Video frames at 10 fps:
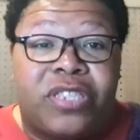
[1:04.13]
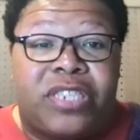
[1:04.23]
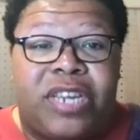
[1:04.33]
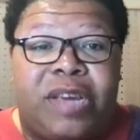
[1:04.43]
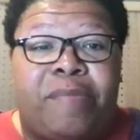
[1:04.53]

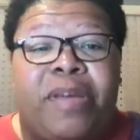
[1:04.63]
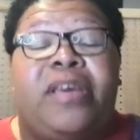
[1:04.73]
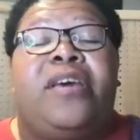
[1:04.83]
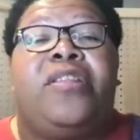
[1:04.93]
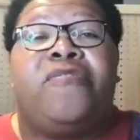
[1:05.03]
tip,
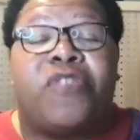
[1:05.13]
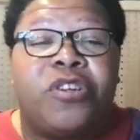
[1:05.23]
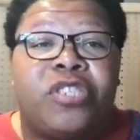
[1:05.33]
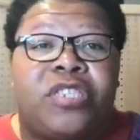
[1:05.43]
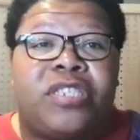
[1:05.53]
the
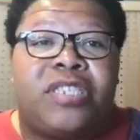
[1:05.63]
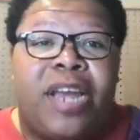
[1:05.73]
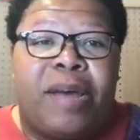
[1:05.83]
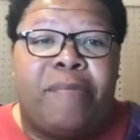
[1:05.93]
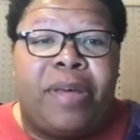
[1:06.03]
first
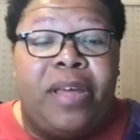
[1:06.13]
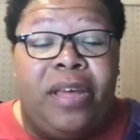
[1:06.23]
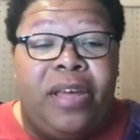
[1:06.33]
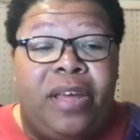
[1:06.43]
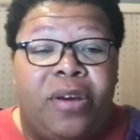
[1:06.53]
step,
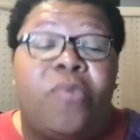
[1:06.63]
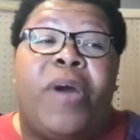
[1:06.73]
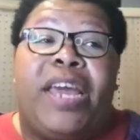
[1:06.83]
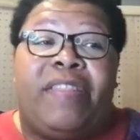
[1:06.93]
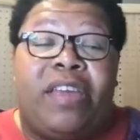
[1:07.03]
a
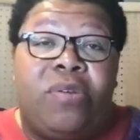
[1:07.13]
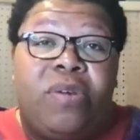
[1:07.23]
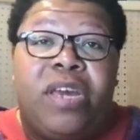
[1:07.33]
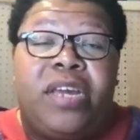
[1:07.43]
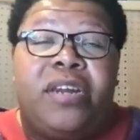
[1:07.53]
way that you
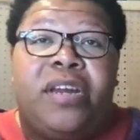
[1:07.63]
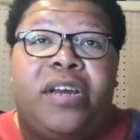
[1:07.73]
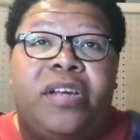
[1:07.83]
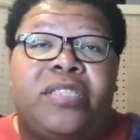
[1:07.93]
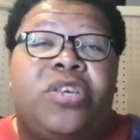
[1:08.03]
can
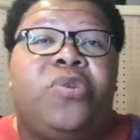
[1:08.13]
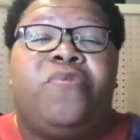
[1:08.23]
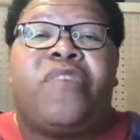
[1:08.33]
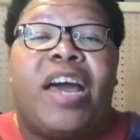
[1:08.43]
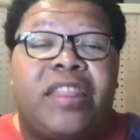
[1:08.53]
so
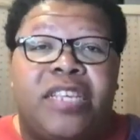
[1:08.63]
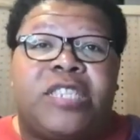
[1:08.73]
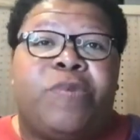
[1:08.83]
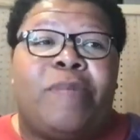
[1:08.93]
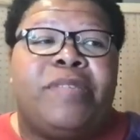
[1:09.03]
you've got
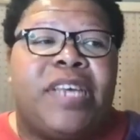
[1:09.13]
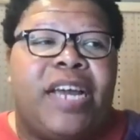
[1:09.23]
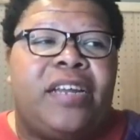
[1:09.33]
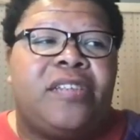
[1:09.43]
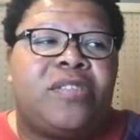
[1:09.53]
this
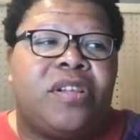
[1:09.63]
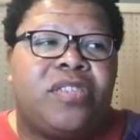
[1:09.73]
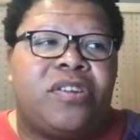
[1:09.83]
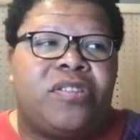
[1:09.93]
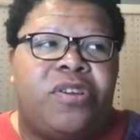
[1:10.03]
website. So
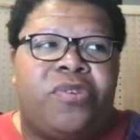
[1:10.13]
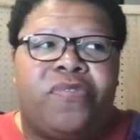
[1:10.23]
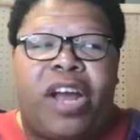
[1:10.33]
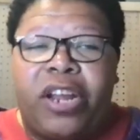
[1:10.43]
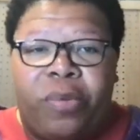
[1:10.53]
let's start there.
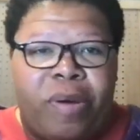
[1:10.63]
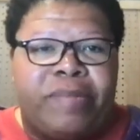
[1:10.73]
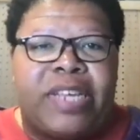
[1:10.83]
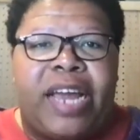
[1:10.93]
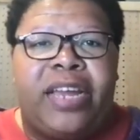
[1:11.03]
You've got your
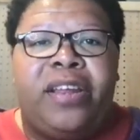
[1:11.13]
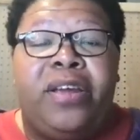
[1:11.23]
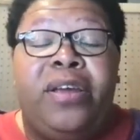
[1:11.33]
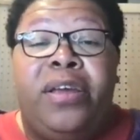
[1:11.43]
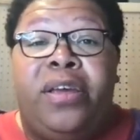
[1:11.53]
website,
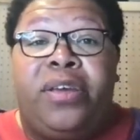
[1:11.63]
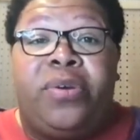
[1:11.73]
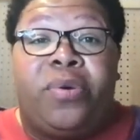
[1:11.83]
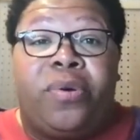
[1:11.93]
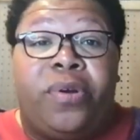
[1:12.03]

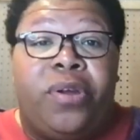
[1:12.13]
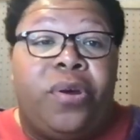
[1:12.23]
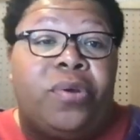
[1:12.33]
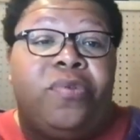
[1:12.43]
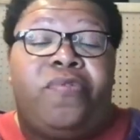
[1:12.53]

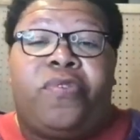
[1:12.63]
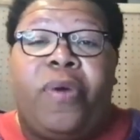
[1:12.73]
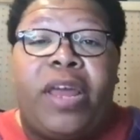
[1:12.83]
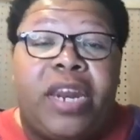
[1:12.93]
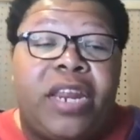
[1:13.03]
you've
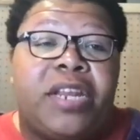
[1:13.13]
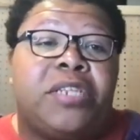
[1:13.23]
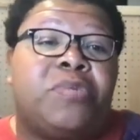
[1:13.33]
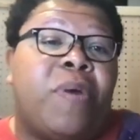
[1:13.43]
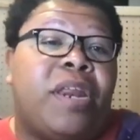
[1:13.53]
created it,
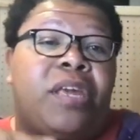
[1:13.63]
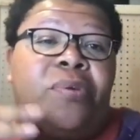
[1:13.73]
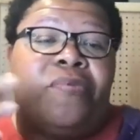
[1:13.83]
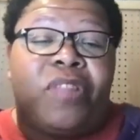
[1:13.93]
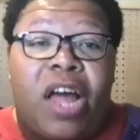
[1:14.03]
it's ready,
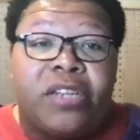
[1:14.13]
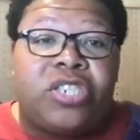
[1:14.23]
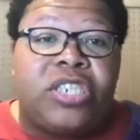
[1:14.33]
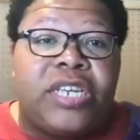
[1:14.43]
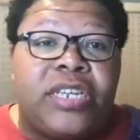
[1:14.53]
you've
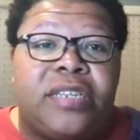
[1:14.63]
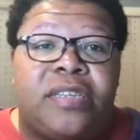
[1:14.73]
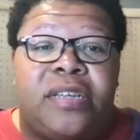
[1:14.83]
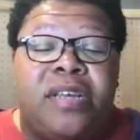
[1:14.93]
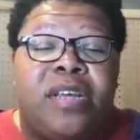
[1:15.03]
launched it,
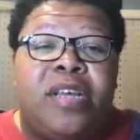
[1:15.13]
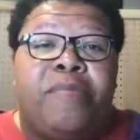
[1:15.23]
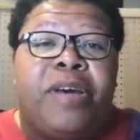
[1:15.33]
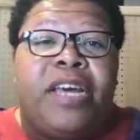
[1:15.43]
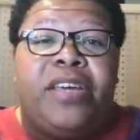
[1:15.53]

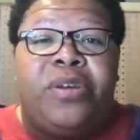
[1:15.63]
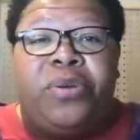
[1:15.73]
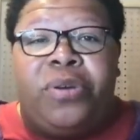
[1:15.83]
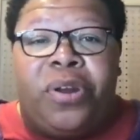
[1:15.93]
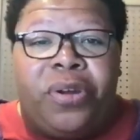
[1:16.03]
but
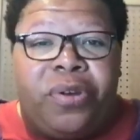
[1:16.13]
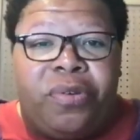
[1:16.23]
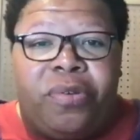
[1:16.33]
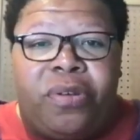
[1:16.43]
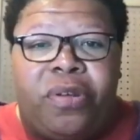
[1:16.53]

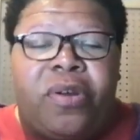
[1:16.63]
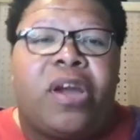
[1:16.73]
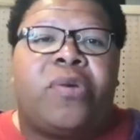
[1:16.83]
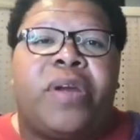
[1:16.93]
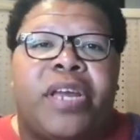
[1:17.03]
you
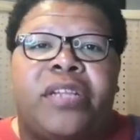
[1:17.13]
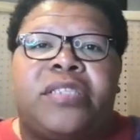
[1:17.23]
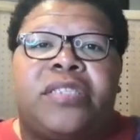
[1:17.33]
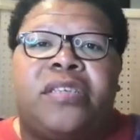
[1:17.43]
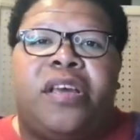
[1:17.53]
got
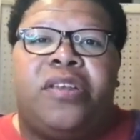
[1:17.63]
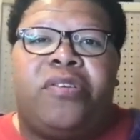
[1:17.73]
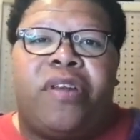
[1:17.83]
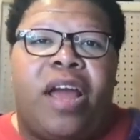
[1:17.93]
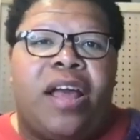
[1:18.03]
crickets and
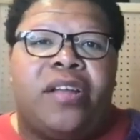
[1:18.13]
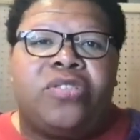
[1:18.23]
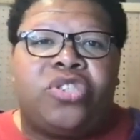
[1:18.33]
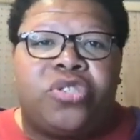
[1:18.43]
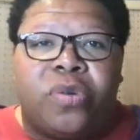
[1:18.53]
you're not
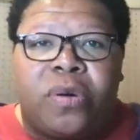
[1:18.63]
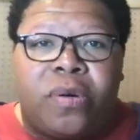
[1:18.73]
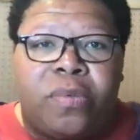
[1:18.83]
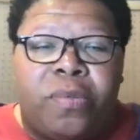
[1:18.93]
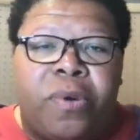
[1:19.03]
sure